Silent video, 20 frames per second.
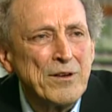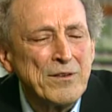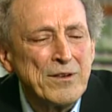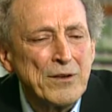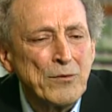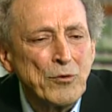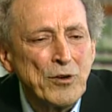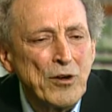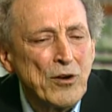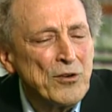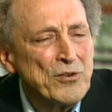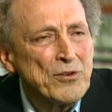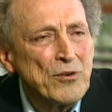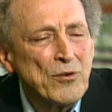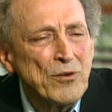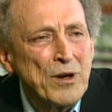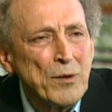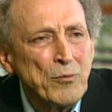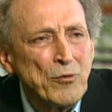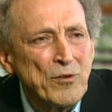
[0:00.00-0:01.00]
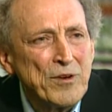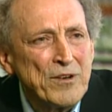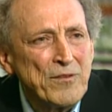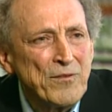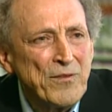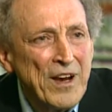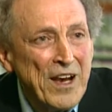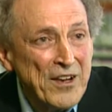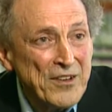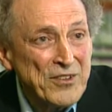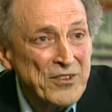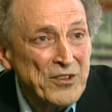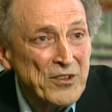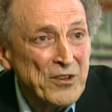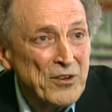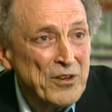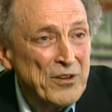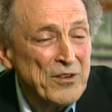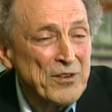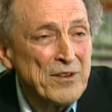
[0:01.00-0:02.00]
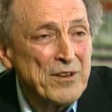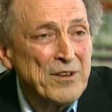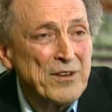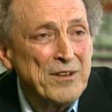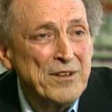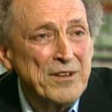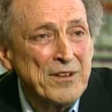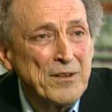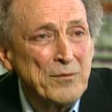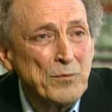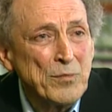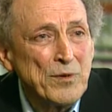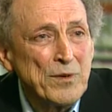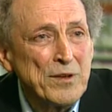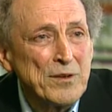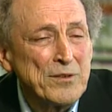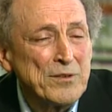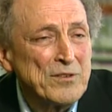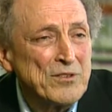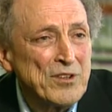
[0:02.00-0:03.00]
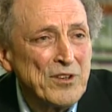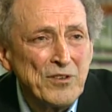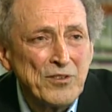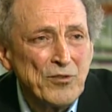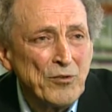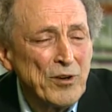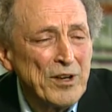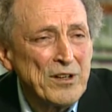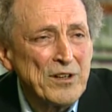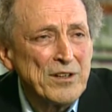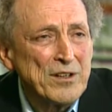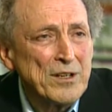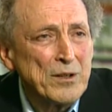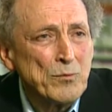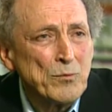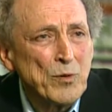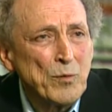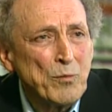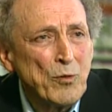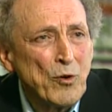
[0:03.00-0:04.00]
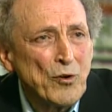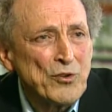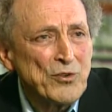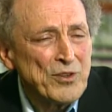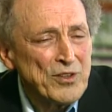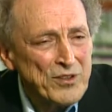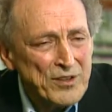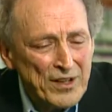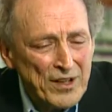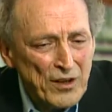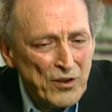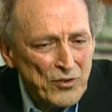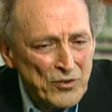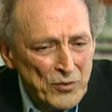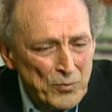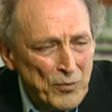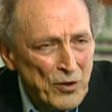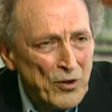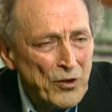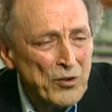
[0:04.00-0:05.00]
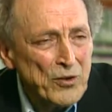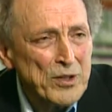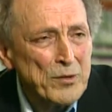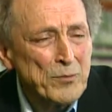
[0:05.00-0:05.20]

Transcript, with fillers: they would also operate faster, uh, and, and directly in proportion to how small they